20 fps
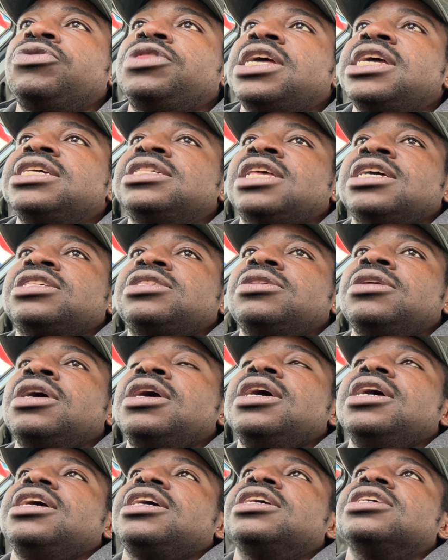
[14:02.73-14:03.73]
things that's
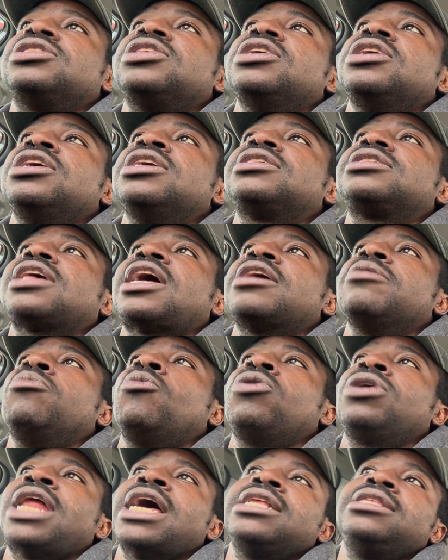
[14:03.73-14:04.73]
because it's like
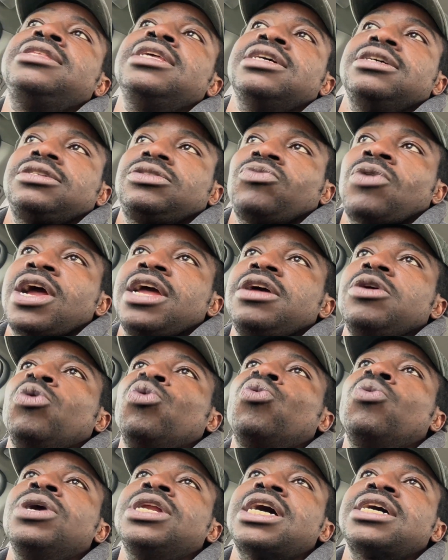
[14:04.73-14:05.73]
more like this right
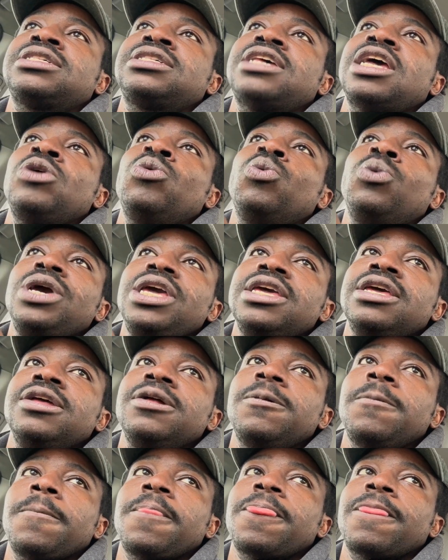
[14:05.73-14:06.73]
when i say we
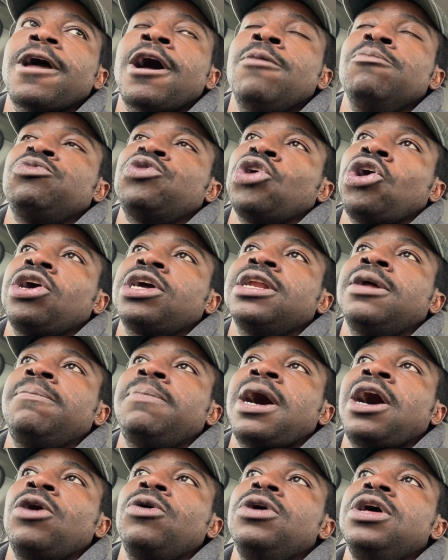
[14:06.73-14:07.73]
i'm talking
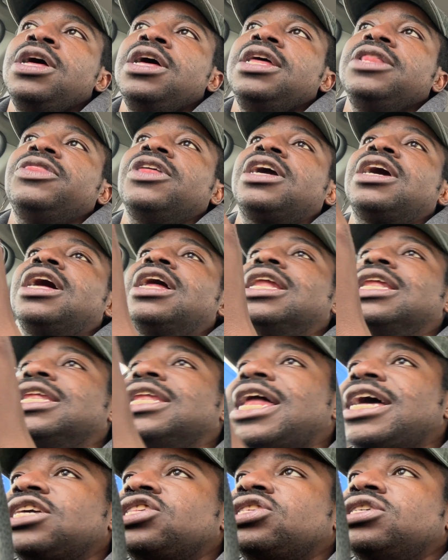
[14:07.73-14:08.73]
about the
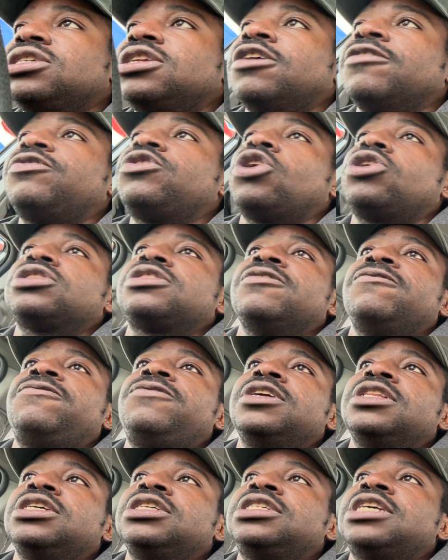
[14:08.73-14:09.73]
collection of thoughts and
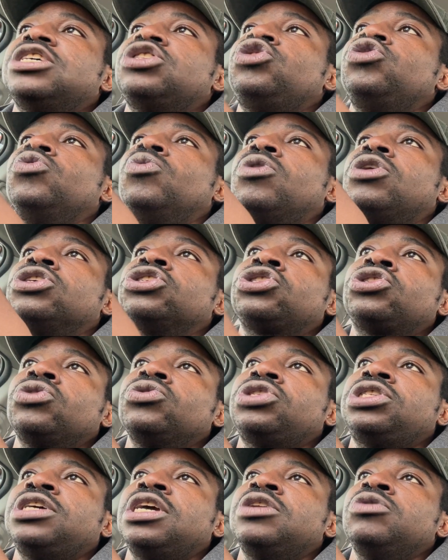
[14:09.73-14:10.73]
feelings that you were
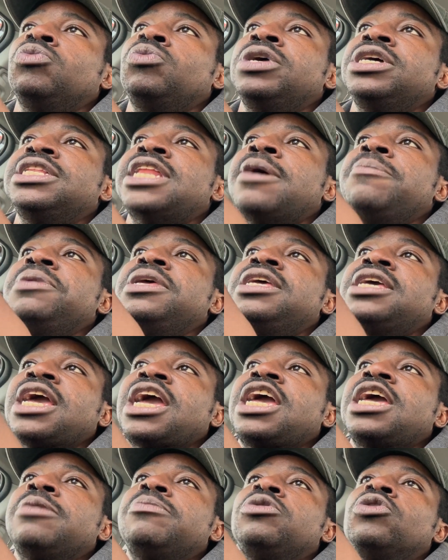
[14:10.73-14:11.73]
associating with that
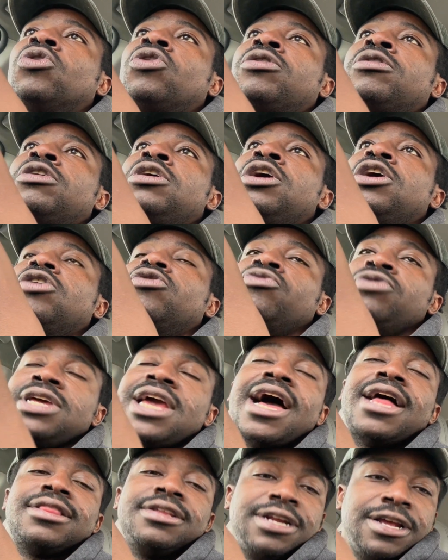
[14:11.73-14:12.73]
became your
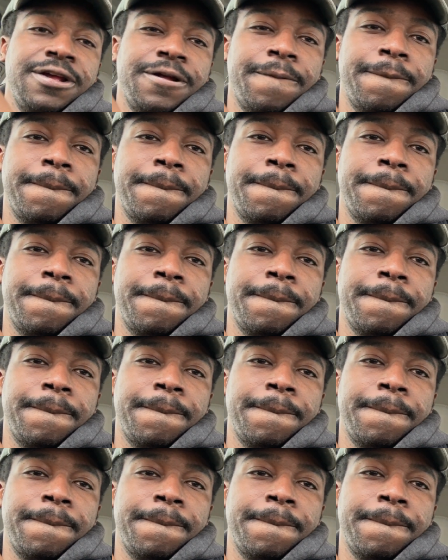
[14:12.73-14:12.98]
reality